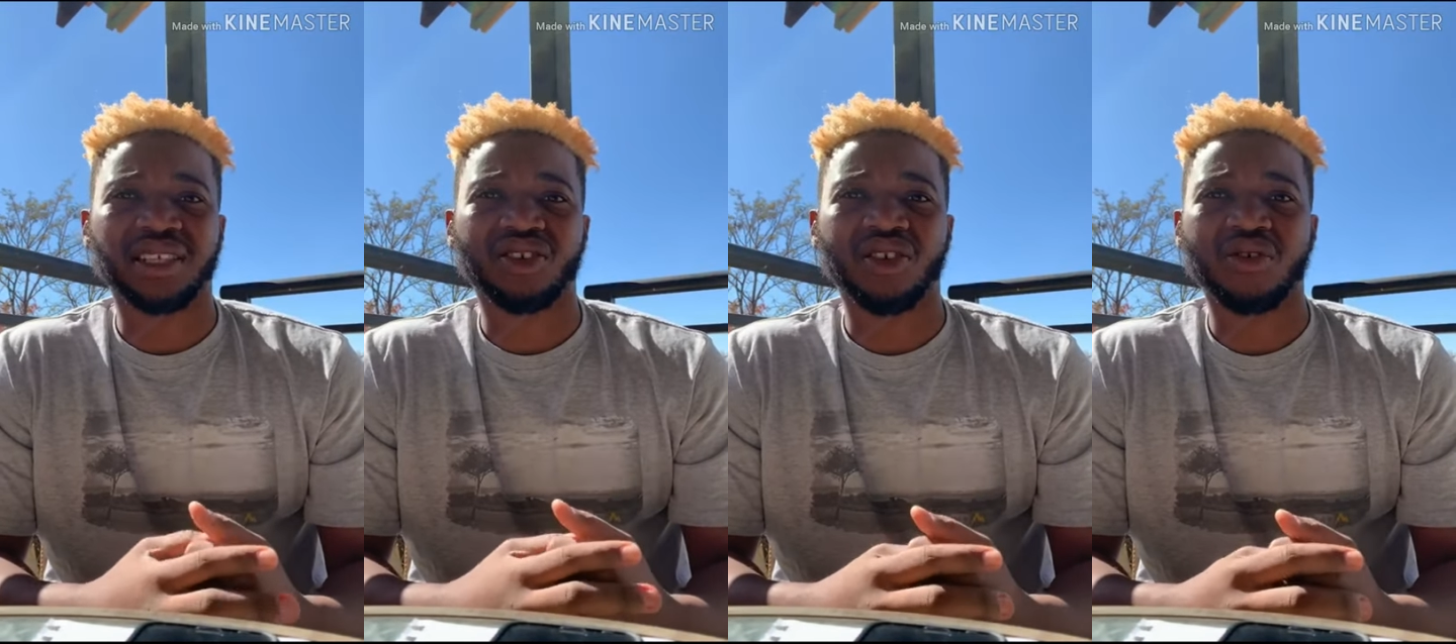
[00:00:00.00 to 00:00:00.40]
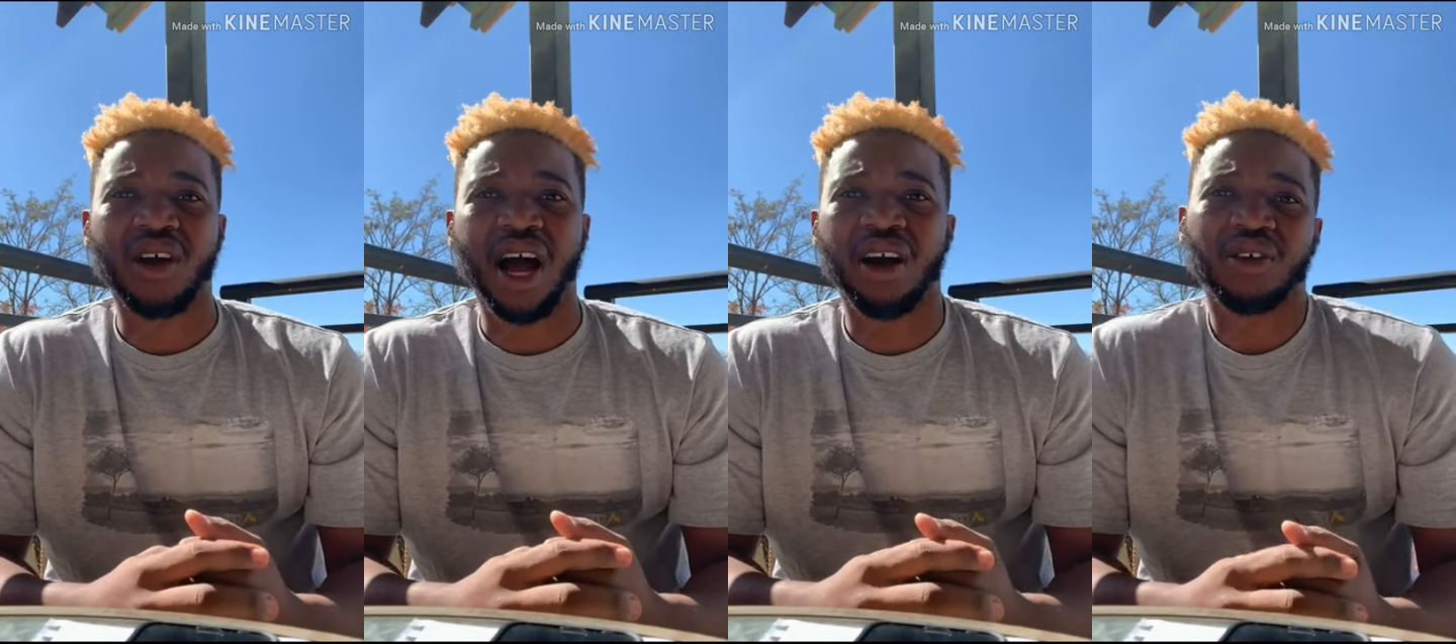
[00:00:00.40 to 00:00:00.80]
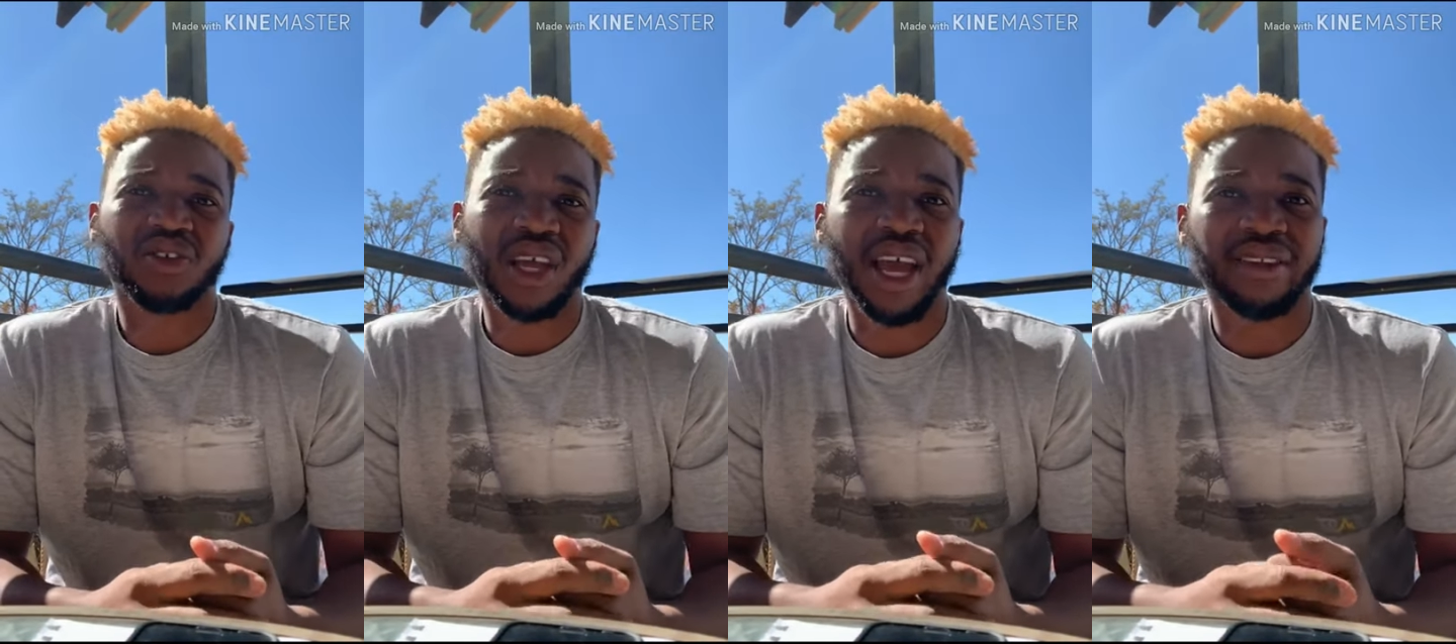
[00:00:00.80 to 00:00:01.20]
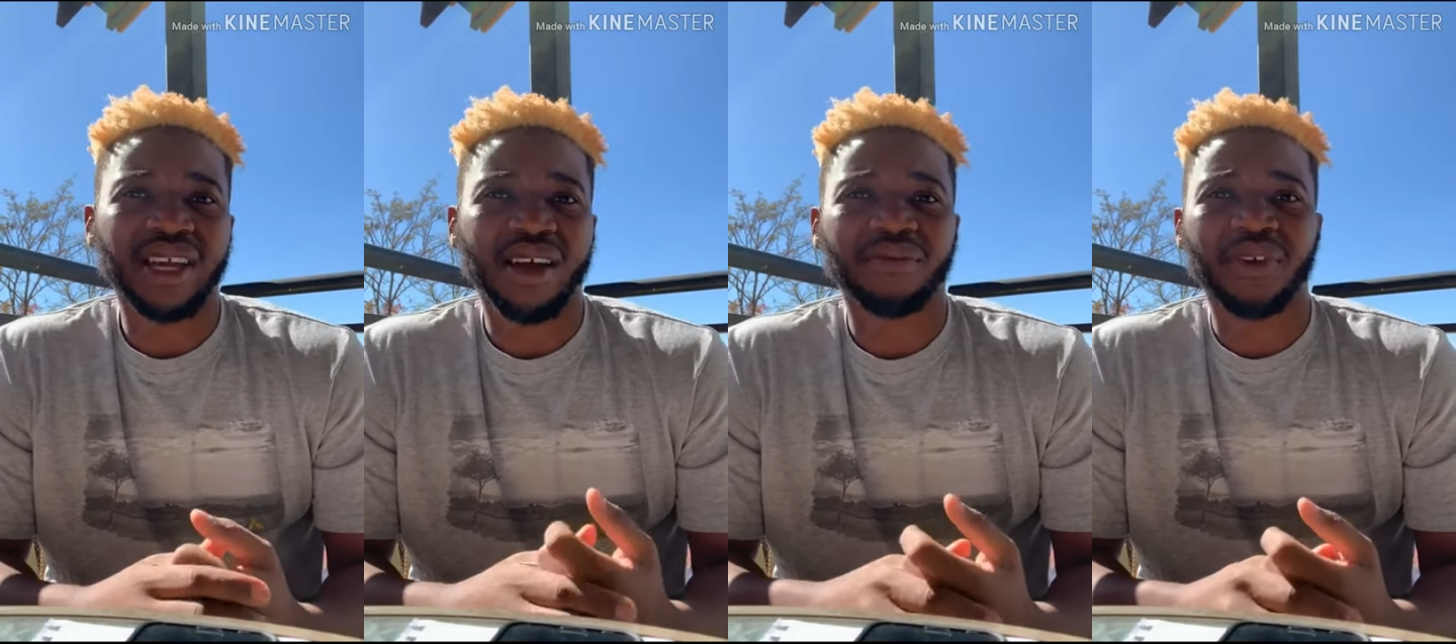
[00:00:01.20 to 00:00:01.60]
So I also had
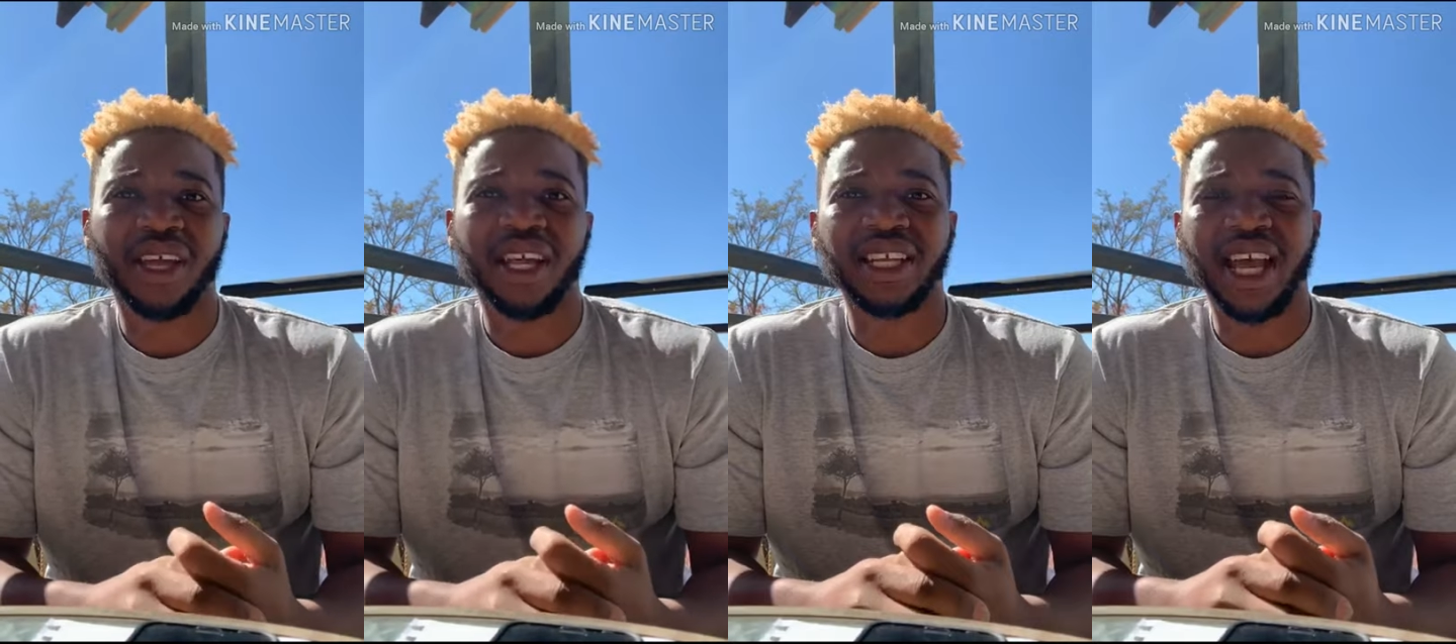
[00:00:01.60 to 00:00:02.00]
time for that.